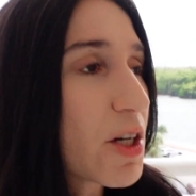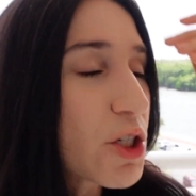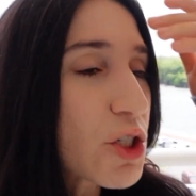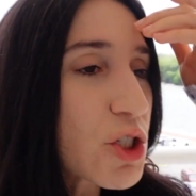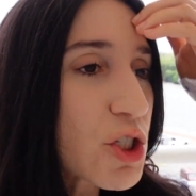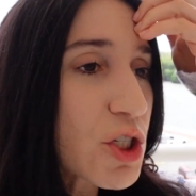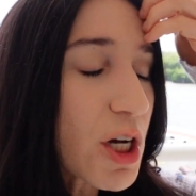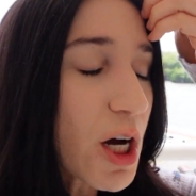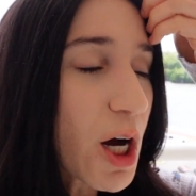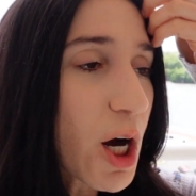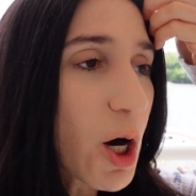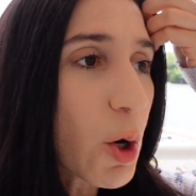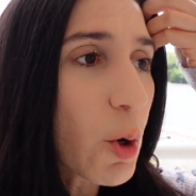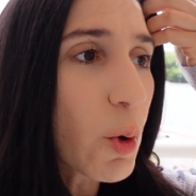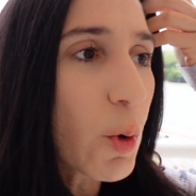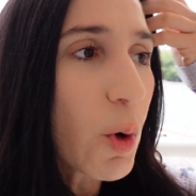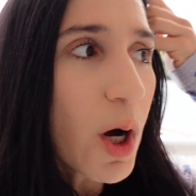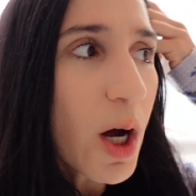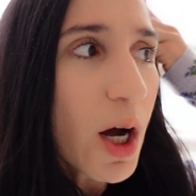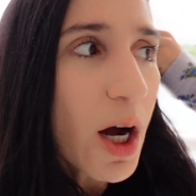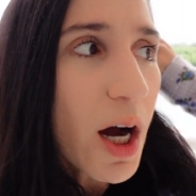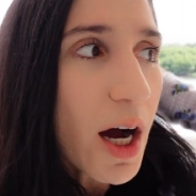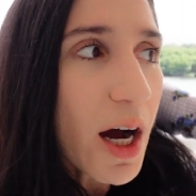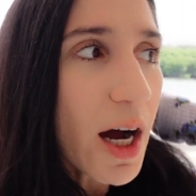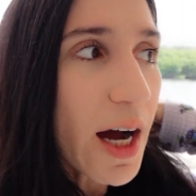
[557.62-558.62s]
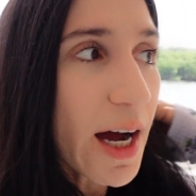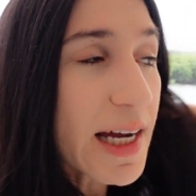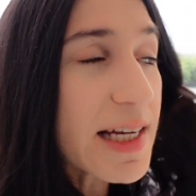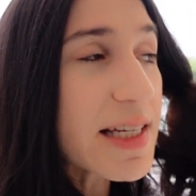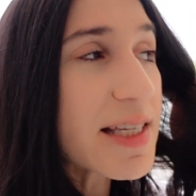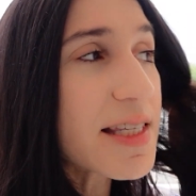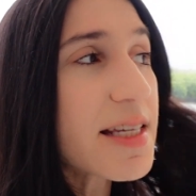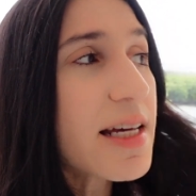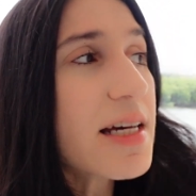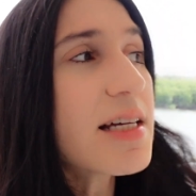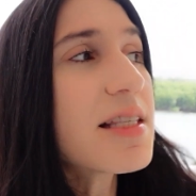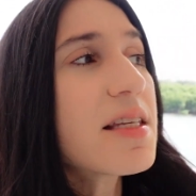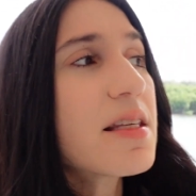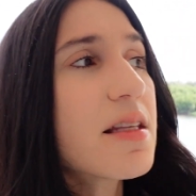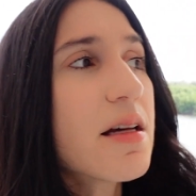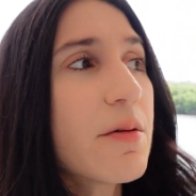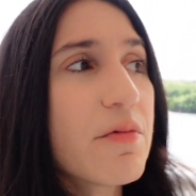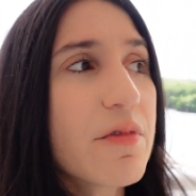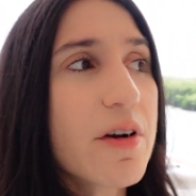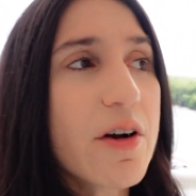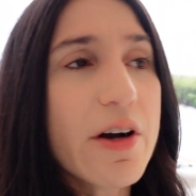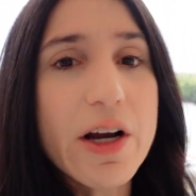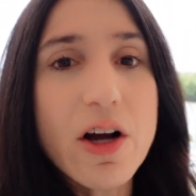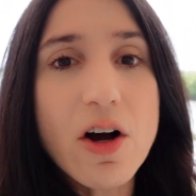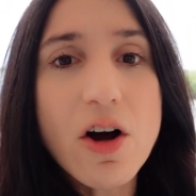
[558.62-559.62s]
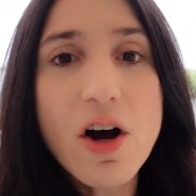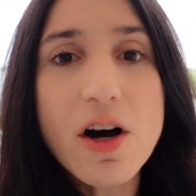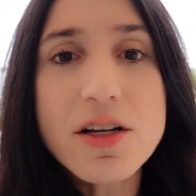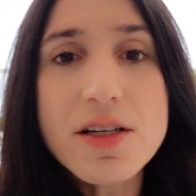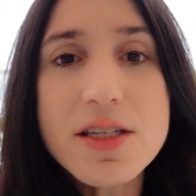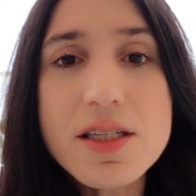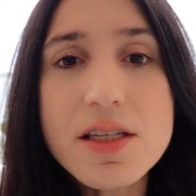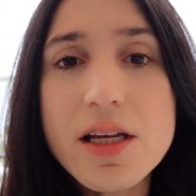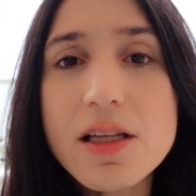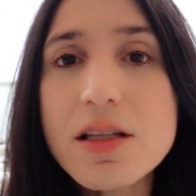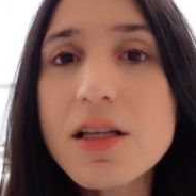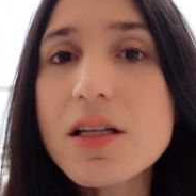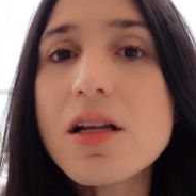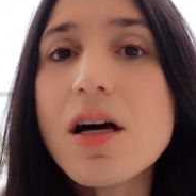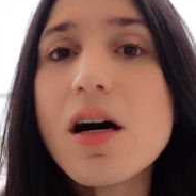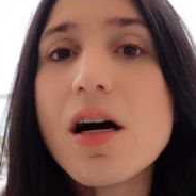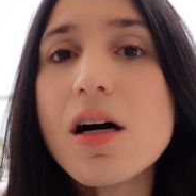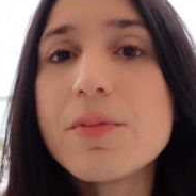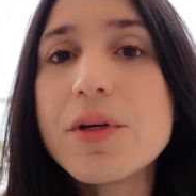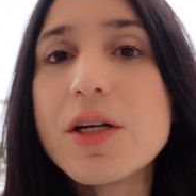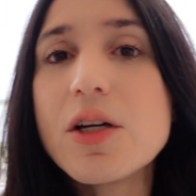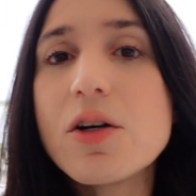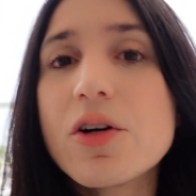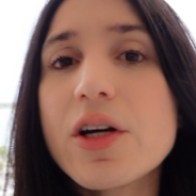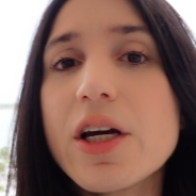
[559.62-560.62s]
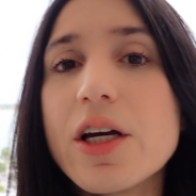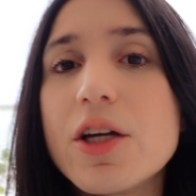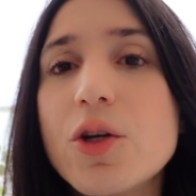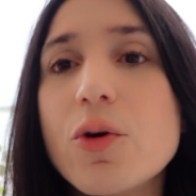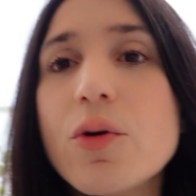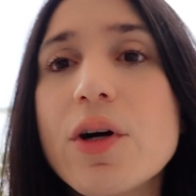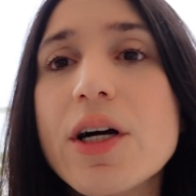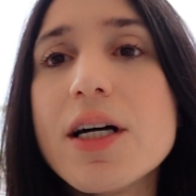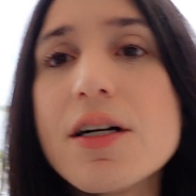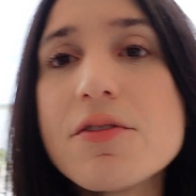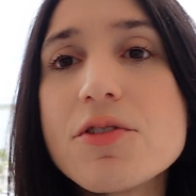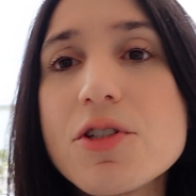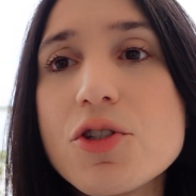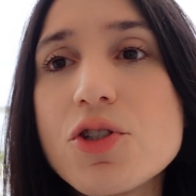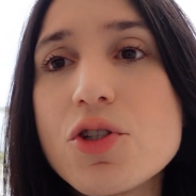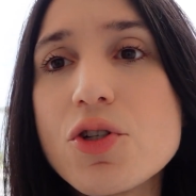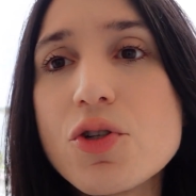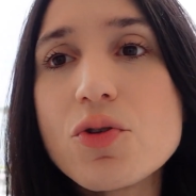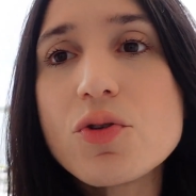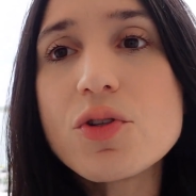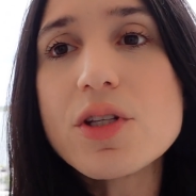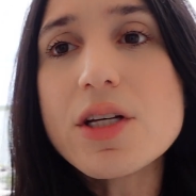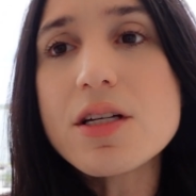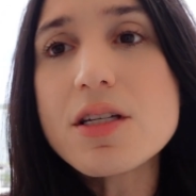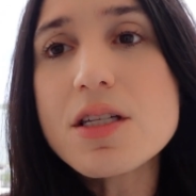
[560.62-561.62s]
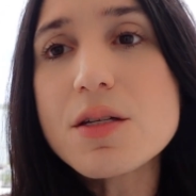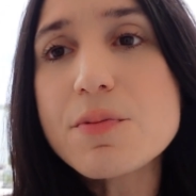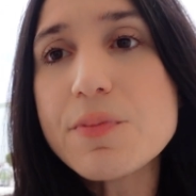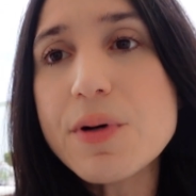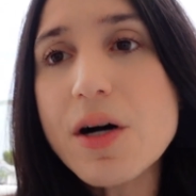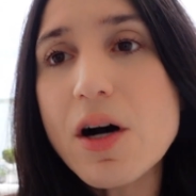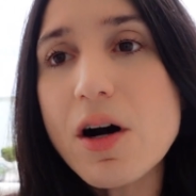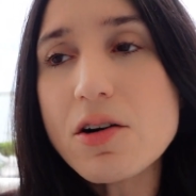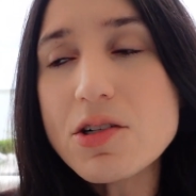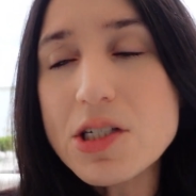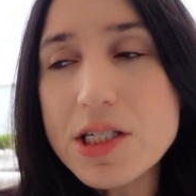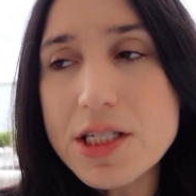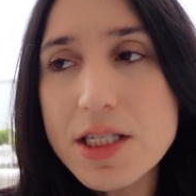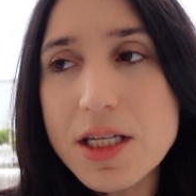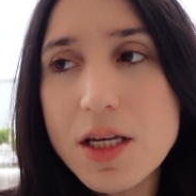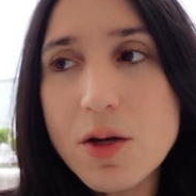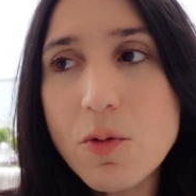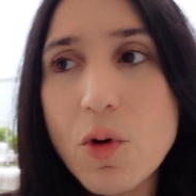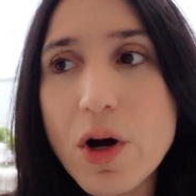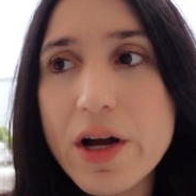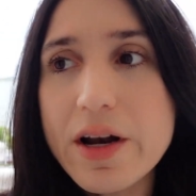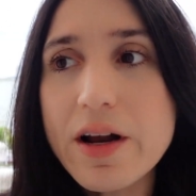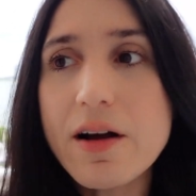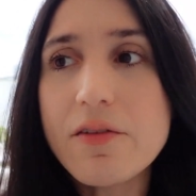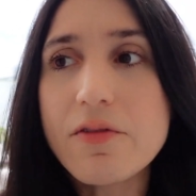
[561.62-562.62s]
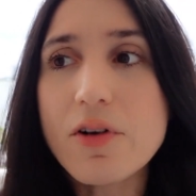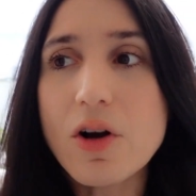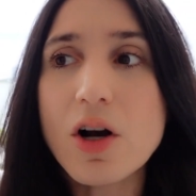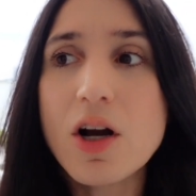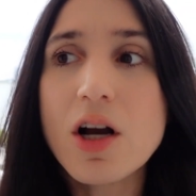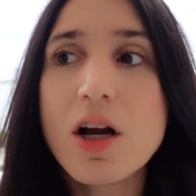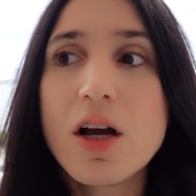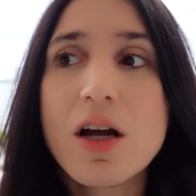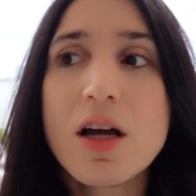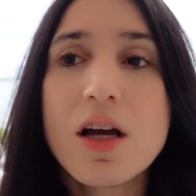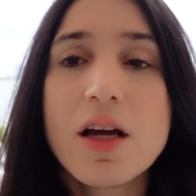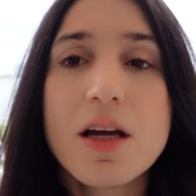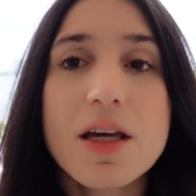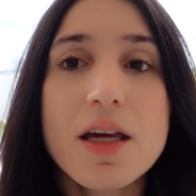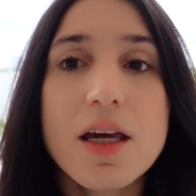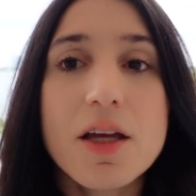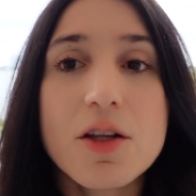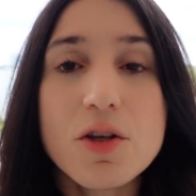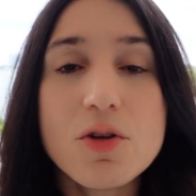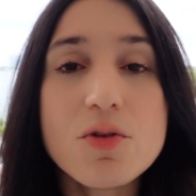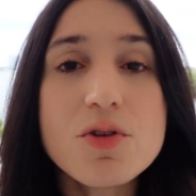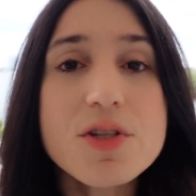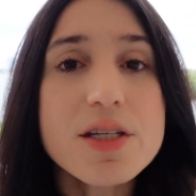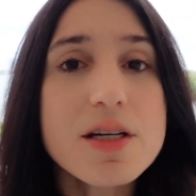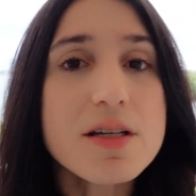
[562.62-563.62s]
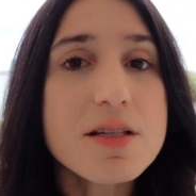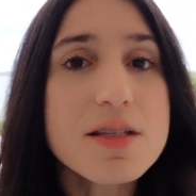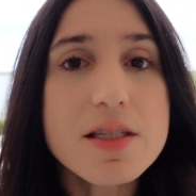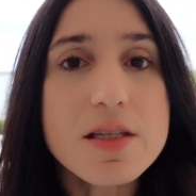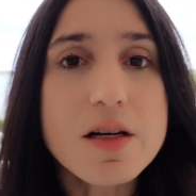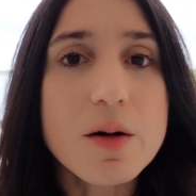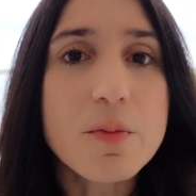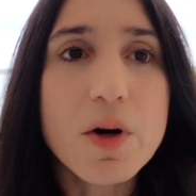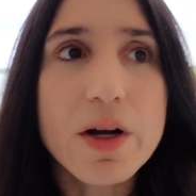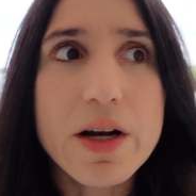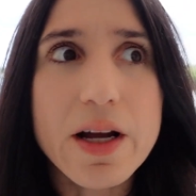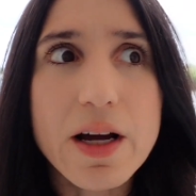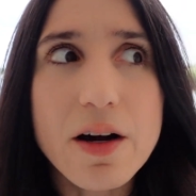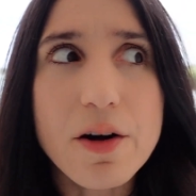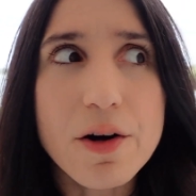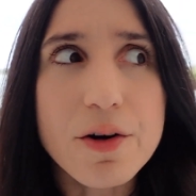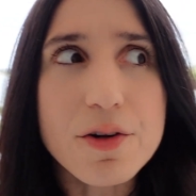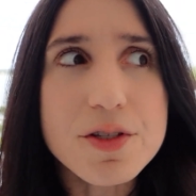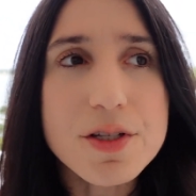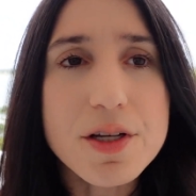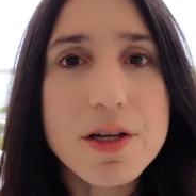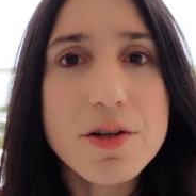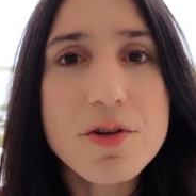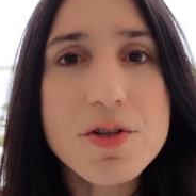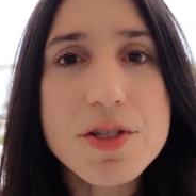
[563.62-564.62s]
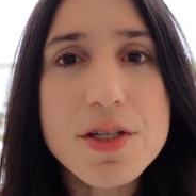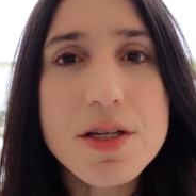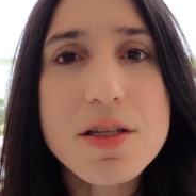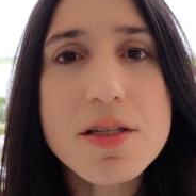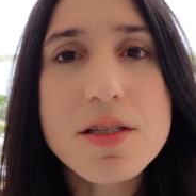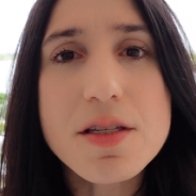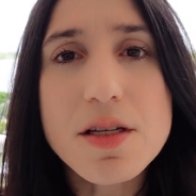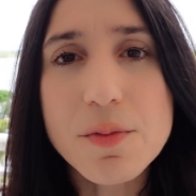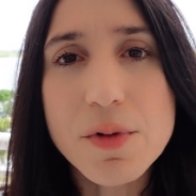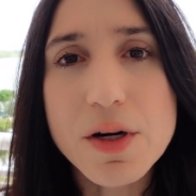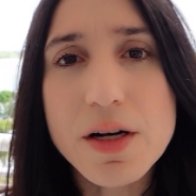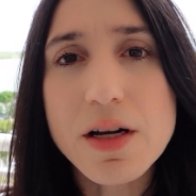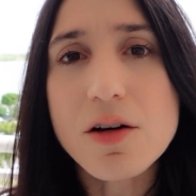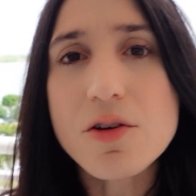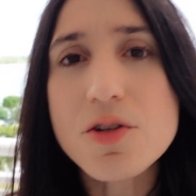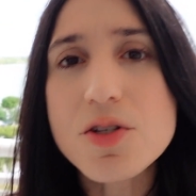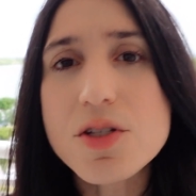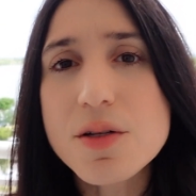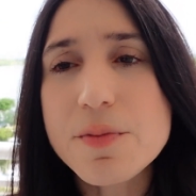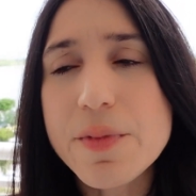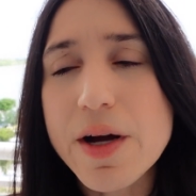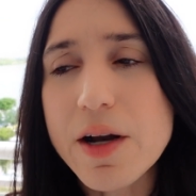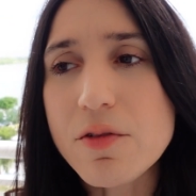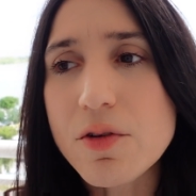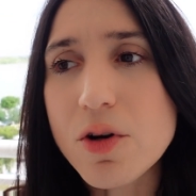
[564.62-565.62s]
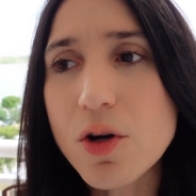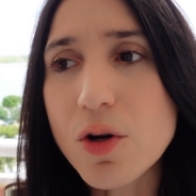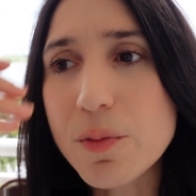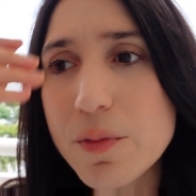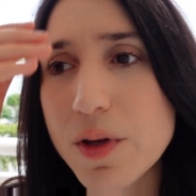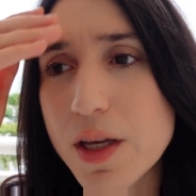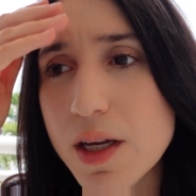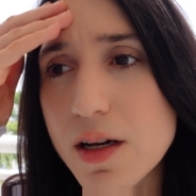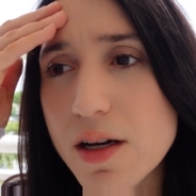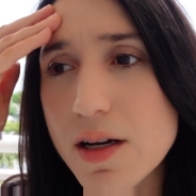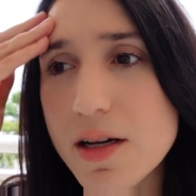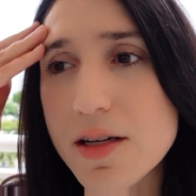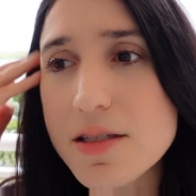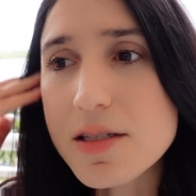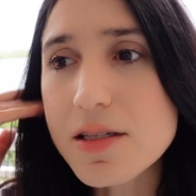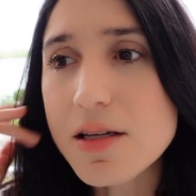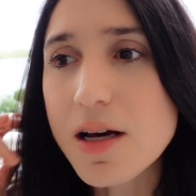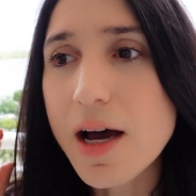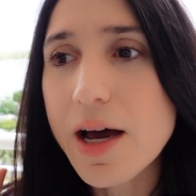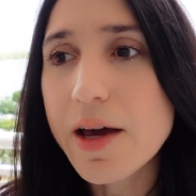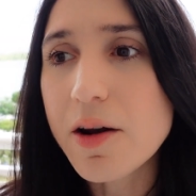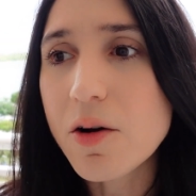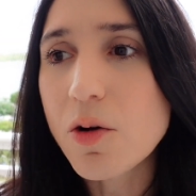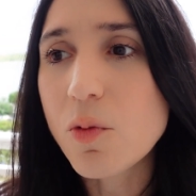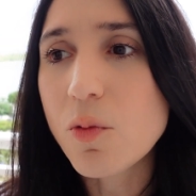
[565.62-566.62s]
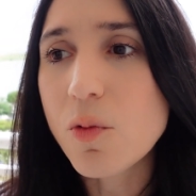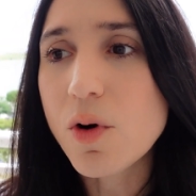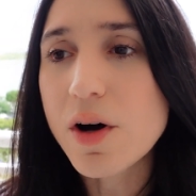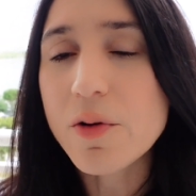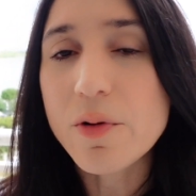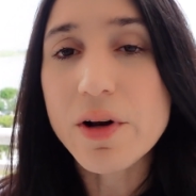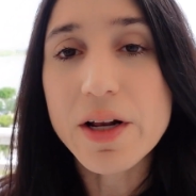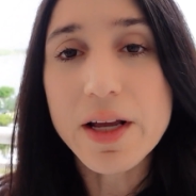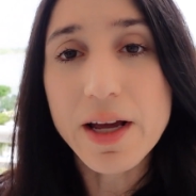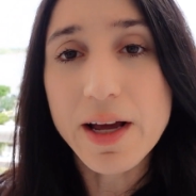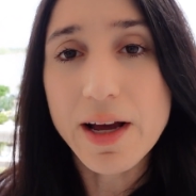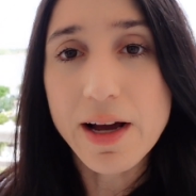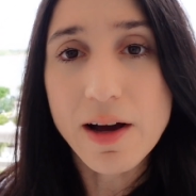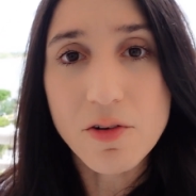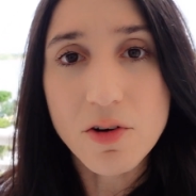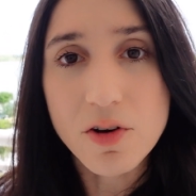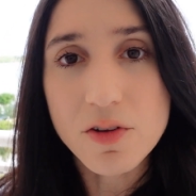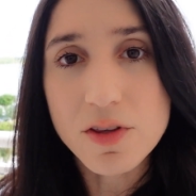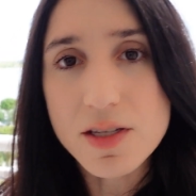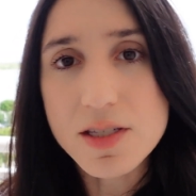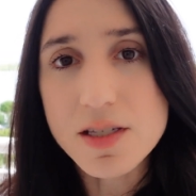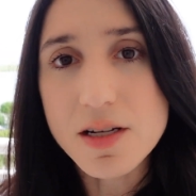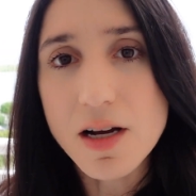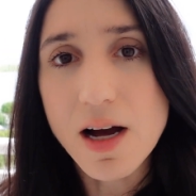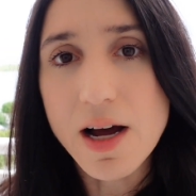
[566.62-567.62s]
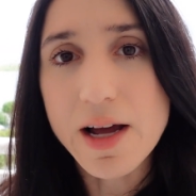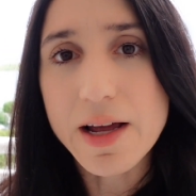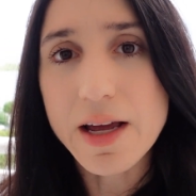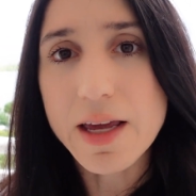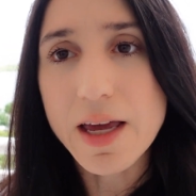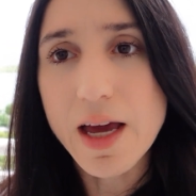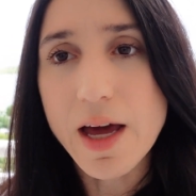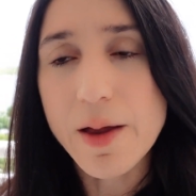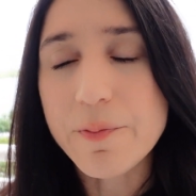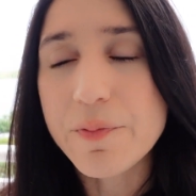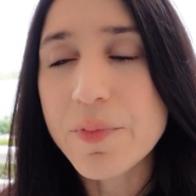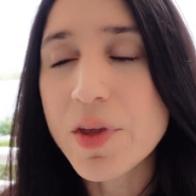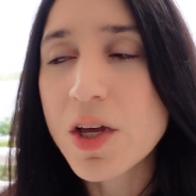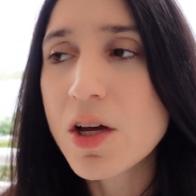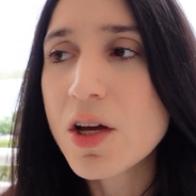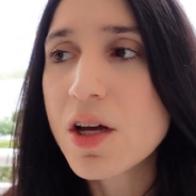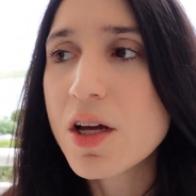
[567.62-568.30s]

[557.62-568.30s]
So I said to them very honestly in the lobby, okay, you have to do this policy, whatever. Can you send someone else? Can you send someone else to my room? Because I don't want to encounter this guy again.